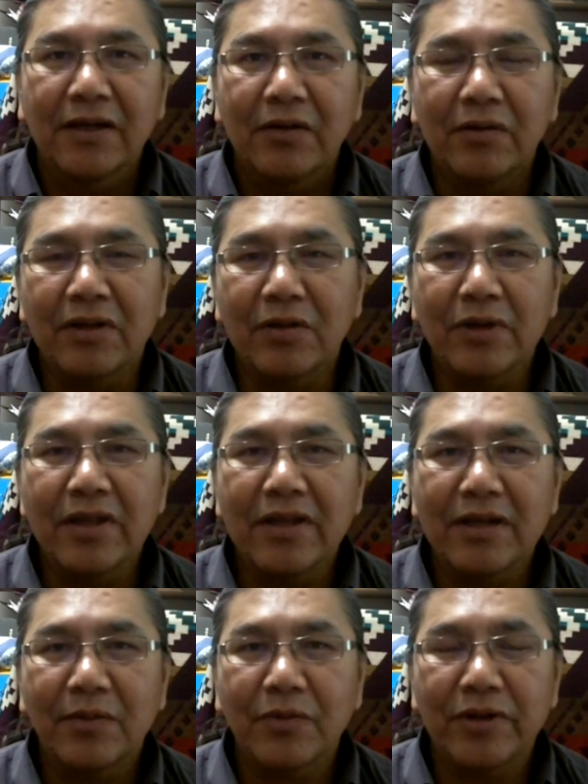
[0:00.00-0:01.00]
Well, the way that
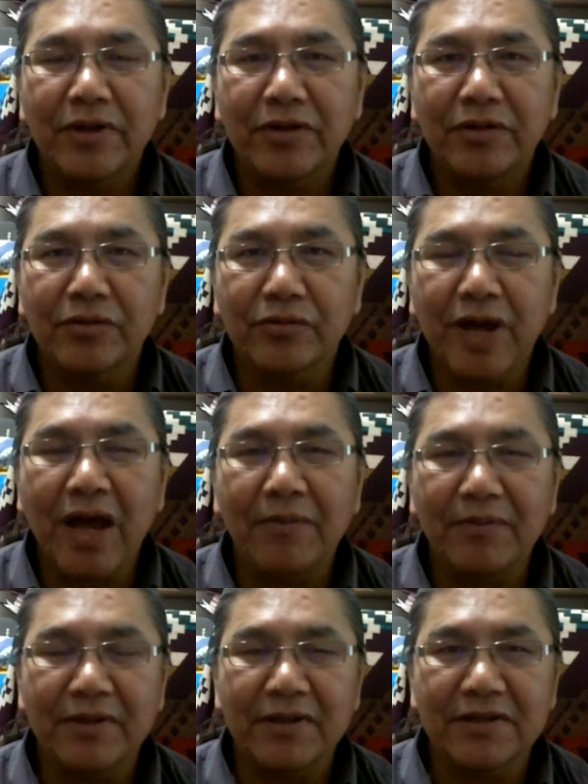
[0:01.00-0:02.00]
I'm going to
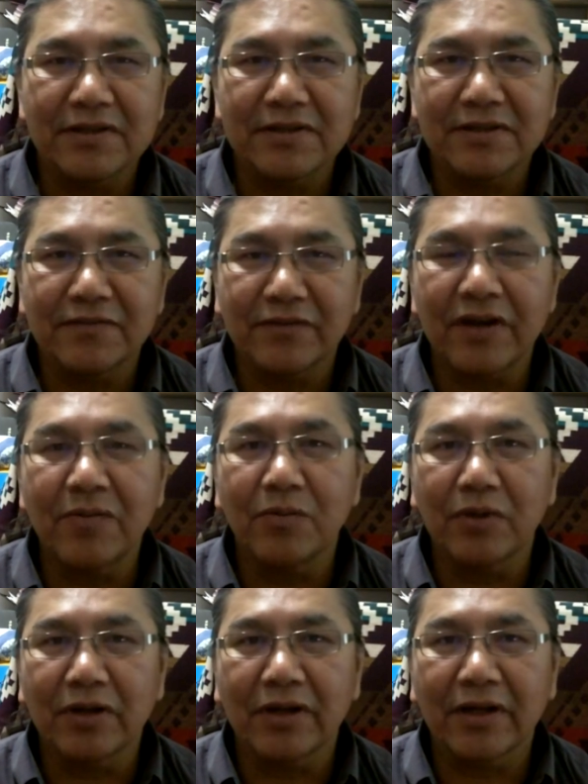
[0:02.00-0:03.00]
wrap this
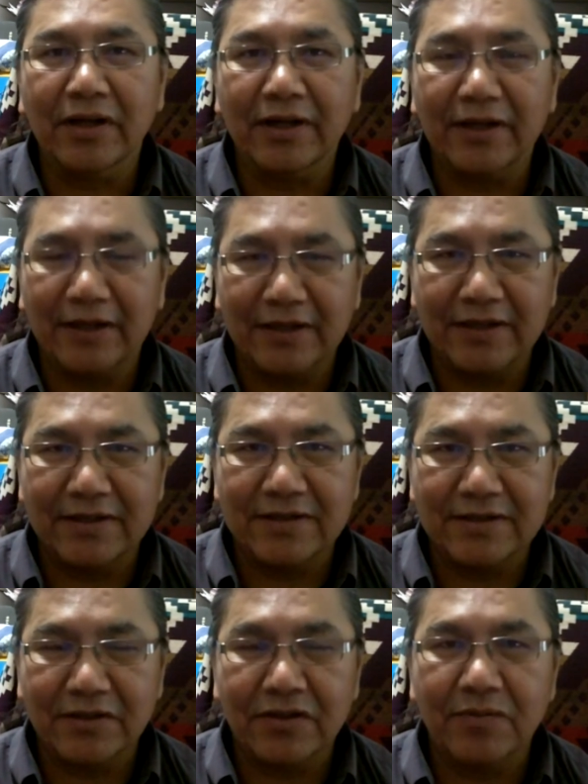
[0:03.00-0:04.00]
framework
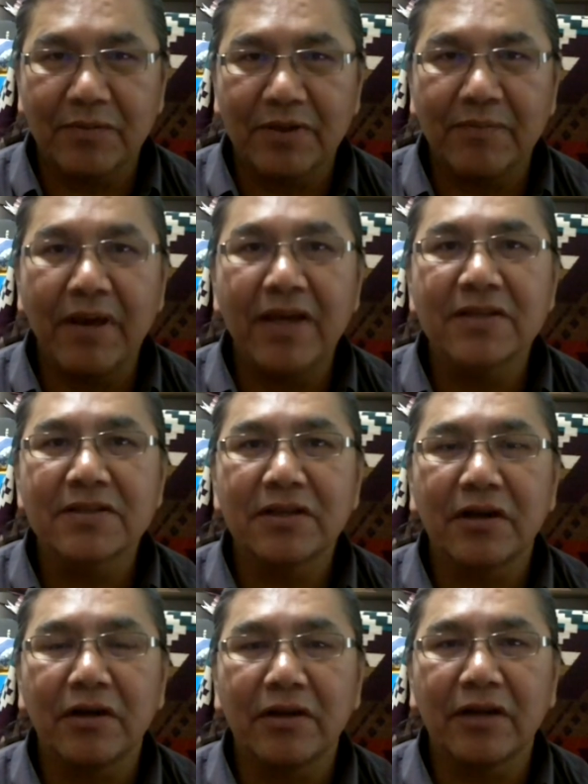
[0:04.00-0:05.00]
is going to be based
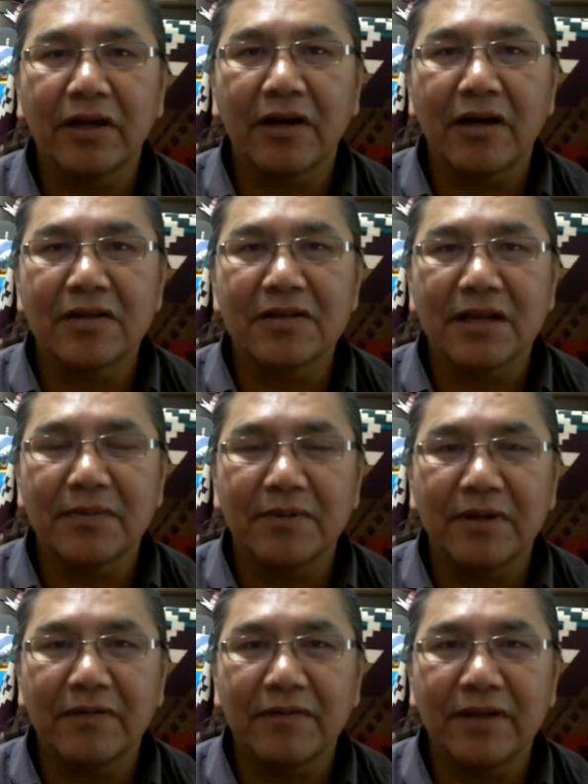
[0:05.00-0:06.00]
on the concept
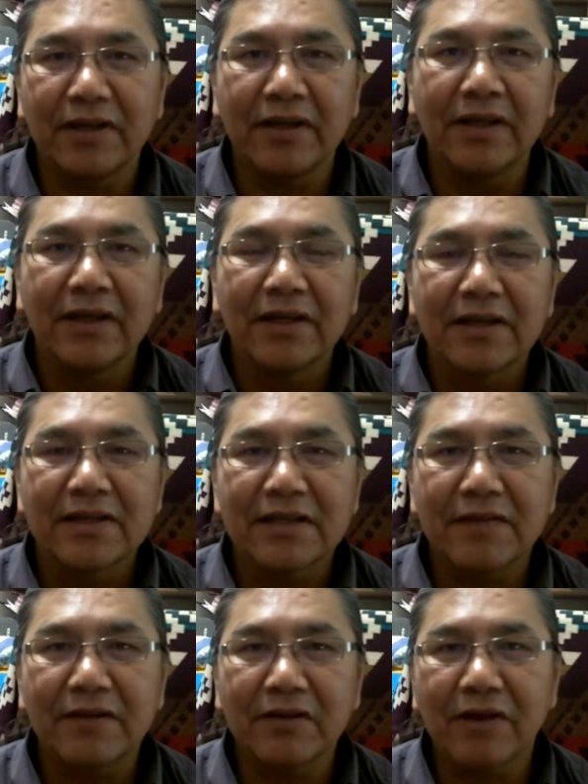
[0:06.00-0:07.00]
of the
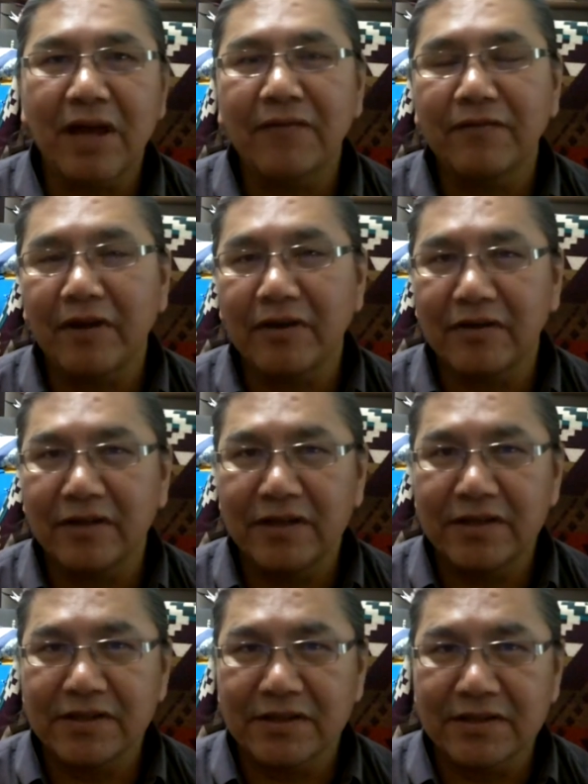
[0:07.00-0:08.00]
seven grandfather
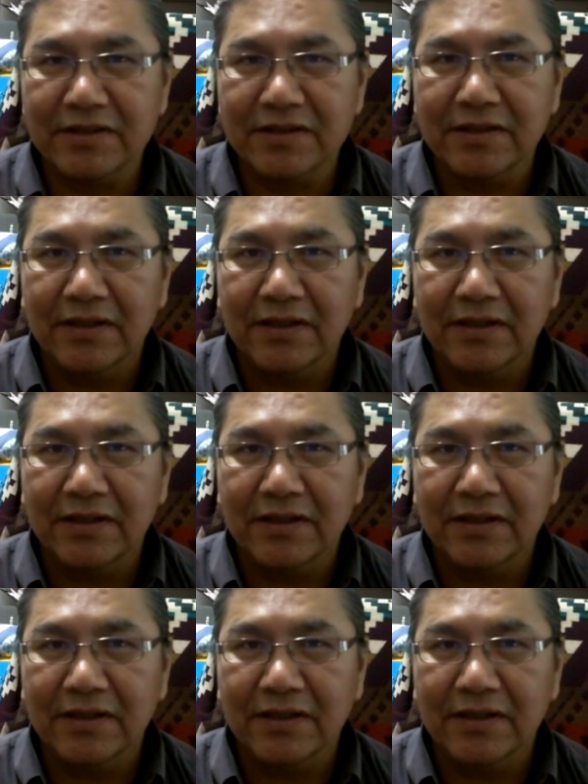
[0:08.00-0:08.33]
teachings.